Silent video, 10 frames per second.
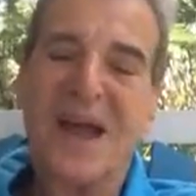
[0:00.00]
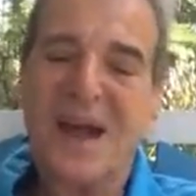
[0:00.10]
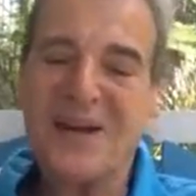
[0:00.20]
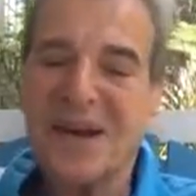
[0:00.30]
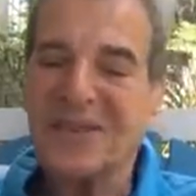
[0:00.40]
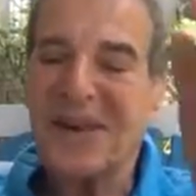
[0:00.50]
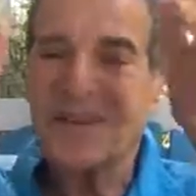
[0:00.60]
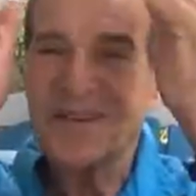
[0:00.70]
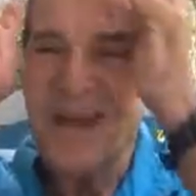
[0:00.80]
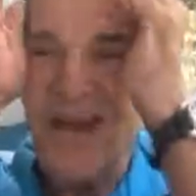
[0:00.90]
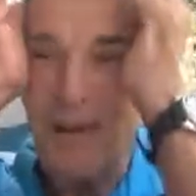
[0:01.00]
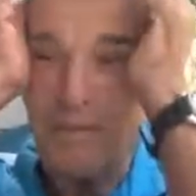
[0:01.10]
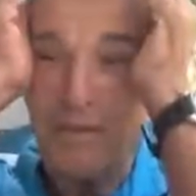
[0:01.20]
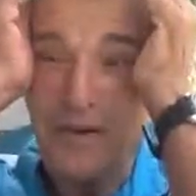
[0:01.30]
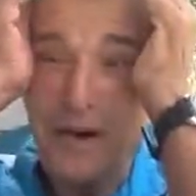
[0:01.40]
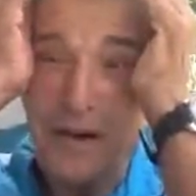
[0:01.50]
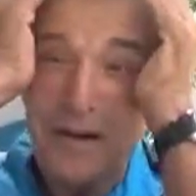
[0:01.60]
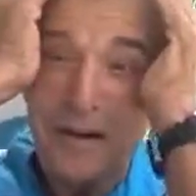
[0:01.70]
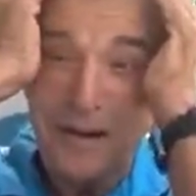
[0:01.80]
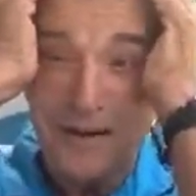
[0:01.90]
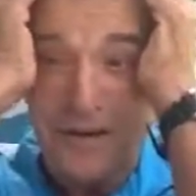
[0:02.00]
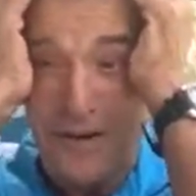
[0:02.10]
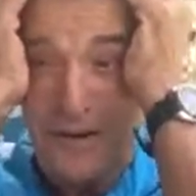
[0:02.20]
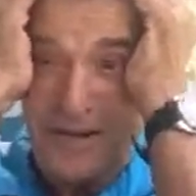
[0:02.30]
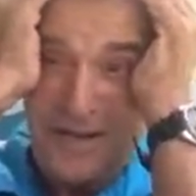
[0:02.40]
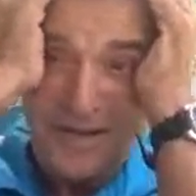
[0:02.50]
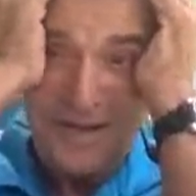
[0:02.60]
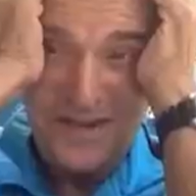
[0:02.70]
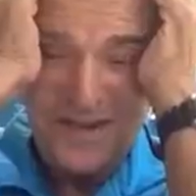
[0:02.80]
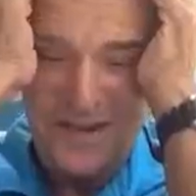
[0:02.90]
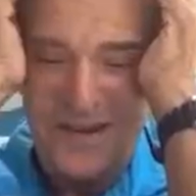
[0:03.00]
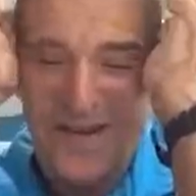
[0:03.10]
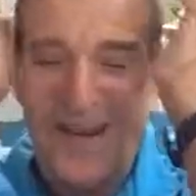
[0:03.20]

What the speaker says: Al, you got that top over here, you know, and all of a sudden this thing.